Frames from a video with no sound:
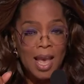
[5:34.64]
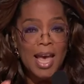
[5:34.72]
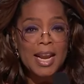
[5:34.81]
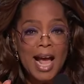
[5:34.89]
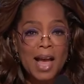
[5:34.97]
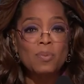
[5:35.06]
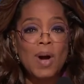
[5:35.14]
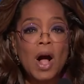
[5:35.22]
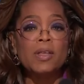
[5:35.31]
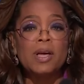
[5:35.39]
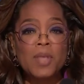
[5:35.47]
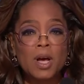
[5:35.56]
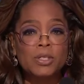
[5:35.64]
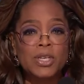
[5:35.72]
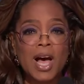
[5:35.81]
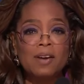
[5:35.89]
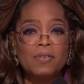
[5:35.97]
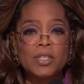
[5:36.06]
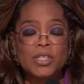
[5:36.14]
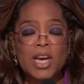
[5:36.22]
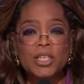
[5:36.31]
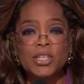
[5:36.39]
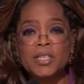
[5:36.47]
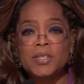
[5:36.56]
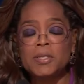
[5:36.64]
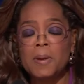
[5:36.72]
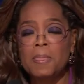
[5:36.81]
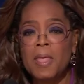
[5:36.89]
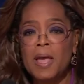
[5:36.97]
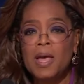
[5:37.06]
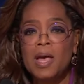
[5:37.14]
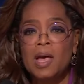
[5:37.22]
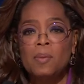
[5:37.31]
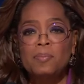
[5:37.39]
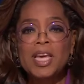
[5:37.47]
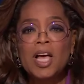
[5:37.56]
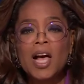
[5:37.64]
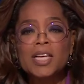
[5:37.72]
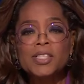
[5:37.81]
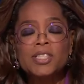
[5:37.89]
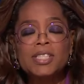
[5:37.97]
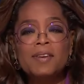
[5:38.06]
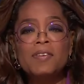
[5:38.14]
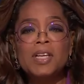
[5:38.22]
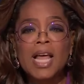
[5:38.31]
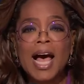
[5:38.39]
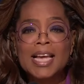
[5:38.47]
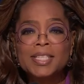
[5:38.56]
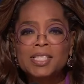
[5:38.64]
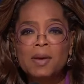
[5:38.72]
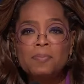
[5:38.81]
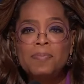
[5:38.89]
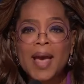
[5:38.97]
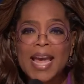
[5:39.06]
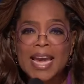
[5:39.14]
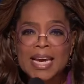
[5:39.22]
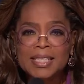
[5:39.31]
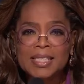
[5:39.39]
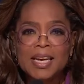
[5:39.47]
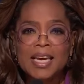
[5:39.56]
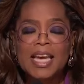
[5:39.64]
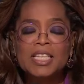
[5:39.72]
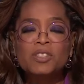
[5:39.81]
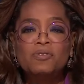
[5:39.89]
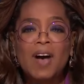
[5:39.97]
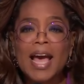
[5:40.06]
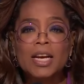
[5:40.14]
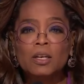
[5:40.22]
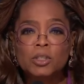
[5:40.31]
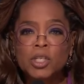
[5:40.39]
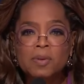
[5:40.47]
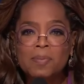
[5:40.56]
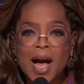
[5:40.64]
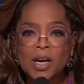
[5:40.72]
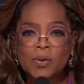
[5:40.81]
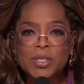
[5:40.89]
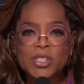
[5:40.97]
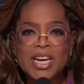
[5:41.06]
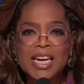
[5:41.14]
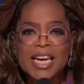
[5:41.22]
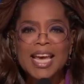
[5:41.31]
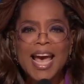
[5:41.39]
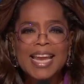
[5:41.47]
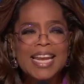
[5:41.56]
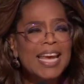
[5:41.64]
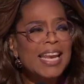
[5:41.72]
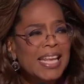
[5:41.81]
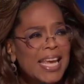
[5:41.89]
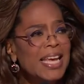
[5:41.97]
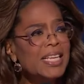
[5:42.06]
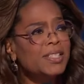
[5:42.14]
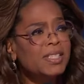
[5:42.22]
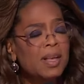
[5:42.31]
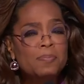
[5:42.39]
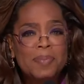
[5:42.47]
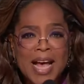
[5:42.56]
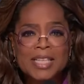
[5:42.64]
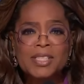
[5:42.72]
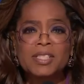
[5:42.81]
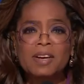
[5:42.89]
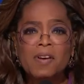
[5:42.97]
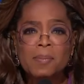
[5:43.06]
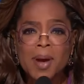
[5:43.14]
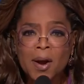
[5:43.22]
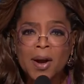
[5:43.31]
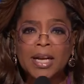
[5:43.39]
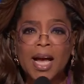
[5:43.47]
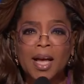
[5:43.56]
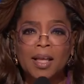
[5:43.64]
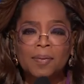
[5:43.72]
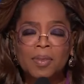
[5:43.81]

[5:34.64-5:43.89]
And I welcome those conversations because civilized debate is vital to democracy, and it is the best of America.